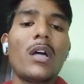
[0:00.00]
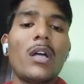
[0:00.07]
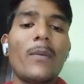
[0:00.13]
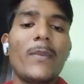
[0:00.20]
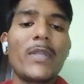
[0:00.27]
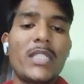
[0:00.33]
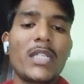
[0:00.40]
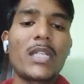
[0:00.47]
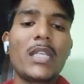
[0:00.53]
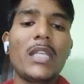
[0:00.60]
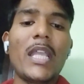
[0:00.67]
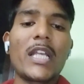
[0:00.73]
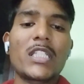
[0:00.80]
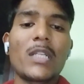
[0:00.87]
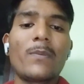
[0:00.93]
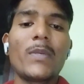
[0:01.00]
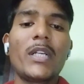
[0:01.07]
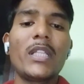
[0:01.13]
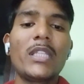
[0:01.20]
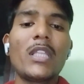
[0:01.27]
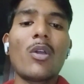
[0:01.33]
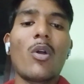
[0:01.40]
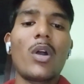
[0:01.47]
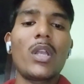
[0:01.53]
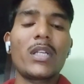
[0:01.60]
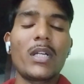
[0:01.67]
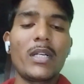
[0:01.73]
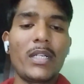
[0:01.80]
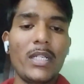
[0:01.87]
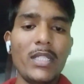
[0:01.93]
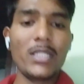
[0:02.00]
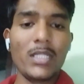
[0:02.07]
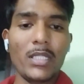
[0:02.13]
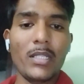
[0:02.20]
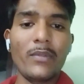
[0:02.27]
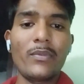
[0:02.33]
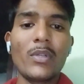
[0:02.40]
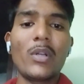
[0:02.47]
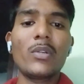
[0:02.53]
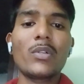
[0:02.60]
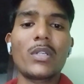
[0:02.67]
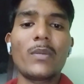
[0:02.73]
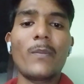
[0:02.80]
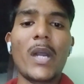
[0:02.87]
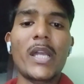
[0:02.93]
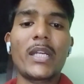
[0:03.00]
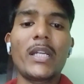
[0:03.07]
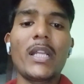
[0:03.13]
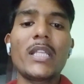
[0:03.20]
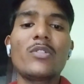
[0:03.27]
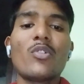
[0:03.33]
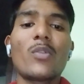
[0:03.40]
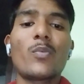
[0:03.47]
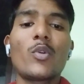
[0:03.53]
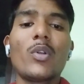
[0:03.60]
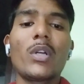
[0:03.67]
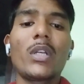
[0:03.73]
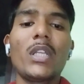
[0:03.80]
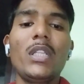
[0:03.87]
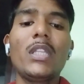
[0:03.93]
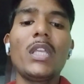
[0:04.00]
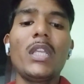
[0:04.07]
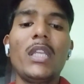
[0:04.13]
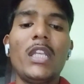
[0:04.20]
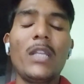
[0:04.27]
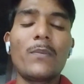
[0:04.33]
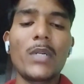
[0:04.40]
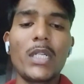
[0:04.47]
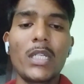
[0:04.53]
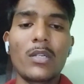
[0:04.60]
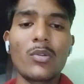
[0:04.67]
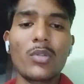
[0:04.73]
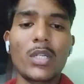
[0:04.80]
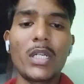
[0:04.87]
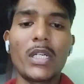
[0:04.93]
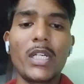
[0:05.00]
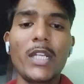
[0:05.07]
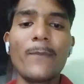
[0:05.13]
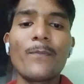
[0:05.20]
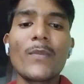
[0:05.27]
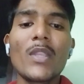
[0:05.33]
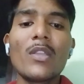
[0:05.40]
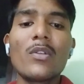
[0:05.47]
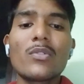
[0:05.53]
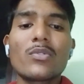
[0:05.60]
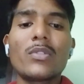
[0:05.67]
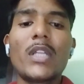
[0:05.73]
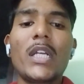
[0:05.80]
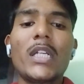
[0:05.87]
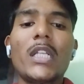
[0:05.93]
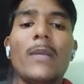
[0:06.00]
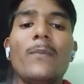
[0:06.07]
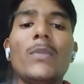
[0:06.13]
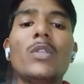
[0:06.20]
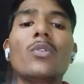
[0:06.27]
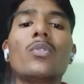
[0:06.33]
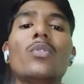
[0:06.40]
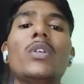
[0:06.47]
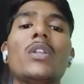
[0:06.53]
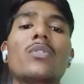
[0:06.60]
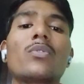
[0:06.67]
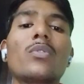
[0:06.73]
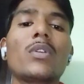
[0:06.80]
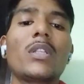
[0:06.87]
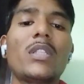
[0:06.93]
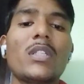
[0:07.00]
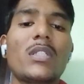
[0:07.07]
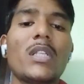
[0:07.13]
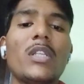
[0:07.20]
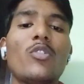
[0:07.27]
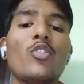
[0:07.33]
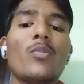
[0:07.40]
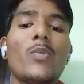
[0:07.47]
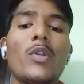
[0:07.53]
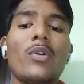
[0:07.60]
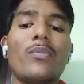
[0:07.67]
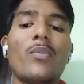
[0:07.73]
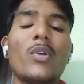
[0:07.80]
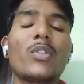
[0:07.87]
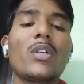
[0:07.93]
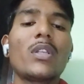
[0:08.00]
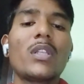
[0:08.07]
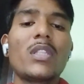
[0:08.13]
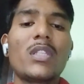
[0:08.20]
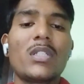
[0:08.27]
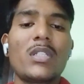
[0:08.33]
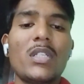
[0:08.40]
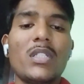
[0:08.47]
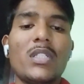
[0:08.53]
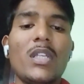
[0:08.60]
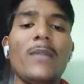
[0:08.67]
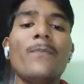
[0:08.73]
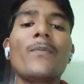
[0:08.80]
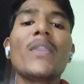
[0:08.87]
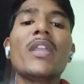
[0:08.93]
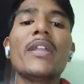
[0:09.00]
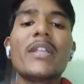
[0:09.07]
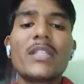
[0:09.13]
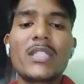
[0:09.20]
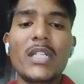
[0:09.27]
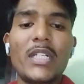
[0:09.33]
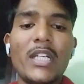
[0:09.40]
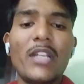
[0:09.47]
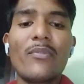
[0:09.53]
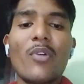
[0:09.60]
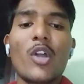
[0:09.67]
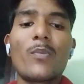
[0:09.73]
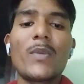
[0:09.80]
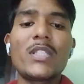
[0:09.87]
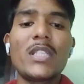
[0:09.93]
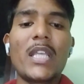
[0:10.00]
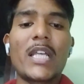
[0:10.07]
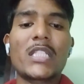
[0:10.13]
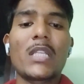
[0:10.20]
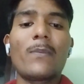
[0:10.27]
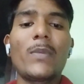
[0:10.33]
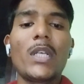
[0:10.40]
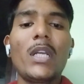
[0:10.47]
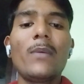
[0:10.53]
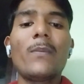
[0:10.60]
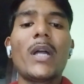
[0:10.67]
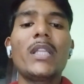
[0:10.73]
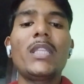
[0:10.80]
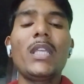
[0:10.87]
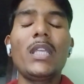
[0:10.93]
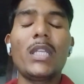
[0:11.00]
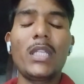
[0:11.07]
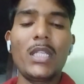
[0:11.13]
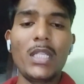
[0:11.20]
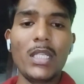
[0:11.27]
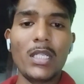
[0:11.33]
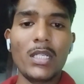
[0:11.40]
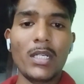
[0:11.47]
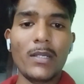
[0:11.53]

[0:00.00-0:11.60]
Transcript: basically accepted in the all countries. If you want to marketize your product in the any particular country, so that time you need to register your product. For the registration, CTD format is accepted by the any